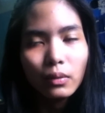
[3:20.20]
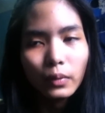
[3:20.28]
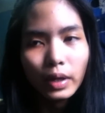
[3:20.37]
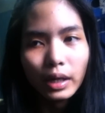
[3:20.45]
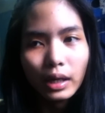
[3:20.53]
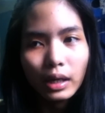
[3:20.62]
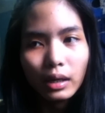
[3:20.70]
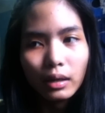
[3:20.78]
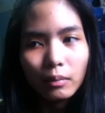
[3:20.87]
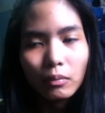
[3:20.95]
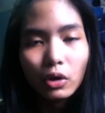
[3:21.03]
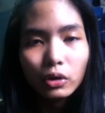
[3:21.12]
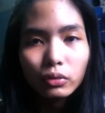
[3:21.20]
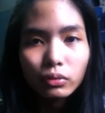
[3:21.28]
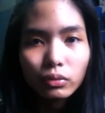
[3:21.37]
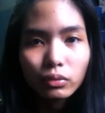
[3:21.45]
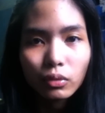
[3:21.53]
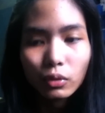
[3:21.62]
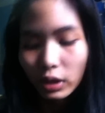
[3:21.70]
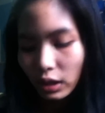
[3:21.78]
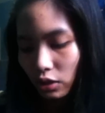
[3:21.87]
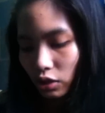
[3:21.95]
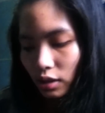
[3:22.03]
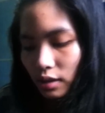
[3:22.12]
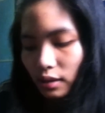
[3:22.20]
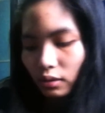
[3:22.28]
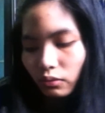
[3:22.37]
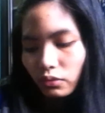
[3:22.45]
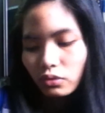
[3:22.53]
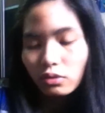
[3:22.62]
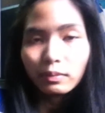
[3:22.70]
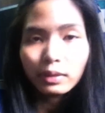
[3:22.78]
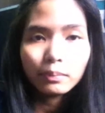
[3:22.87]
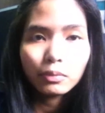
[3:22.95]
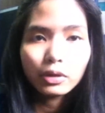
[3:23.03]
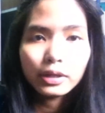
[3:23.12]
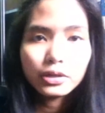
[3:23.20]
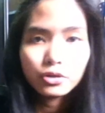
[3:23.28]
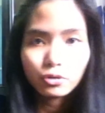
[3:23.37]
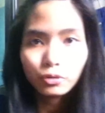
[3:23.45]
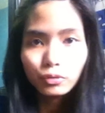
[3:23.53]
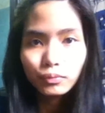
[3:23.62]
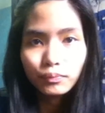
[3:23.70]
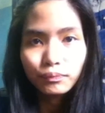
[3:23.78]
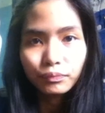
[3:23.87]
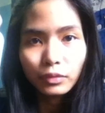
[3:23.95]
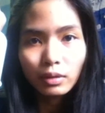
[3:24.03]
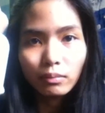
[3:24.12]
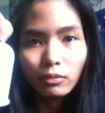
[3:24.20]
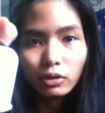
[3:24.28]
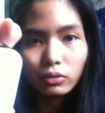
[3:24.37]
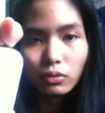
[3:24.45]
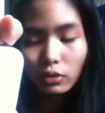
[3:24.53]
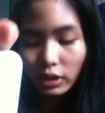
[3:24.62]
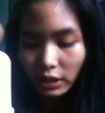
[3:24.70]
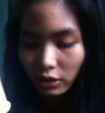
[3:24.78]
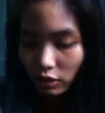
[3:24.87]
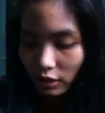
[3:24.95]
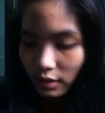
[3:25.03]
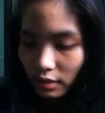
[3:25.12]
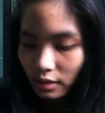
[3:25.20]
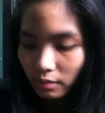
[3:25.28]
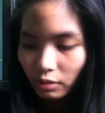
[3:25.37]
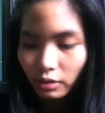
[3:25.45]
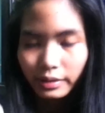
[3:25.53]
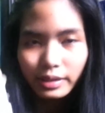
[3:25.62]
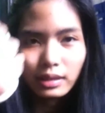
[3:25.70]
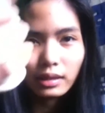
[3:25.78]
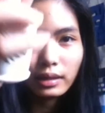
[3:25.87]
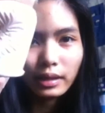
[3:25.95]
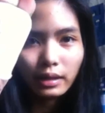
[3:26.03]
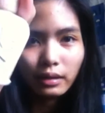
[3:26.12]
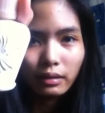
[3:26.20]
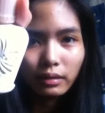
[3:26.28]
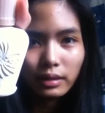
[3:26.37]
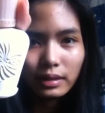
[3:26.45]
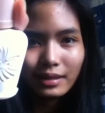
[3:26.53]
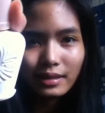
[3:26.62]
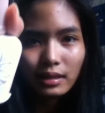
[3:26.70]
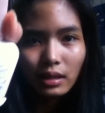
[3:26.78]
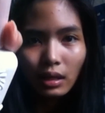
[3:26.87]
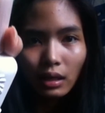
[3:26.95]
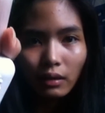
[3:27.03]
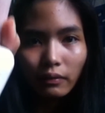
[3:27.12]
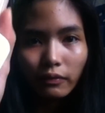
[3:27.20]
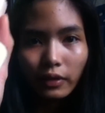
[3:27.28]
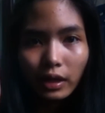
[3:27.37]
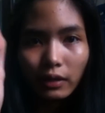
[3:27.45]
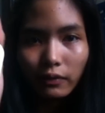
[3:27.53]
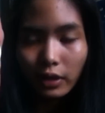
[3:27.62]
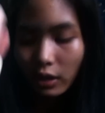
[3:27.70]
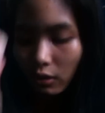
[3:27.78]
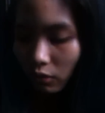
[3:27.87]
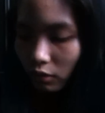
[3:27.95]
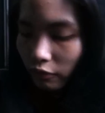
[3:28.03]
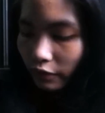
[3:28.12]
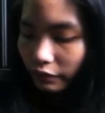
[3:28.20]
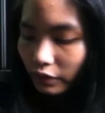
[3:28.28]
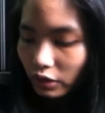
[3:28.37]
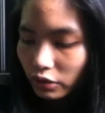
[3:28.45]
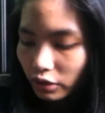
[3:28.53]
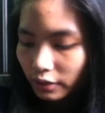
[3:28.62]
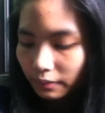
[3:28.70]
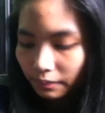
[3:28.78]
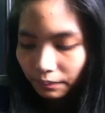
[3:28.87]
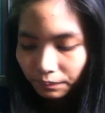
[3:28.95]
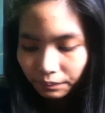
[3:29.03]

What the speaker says: when more to occasions, and also my Paul & Joe more to occasions, because they're like, this is very good foundation.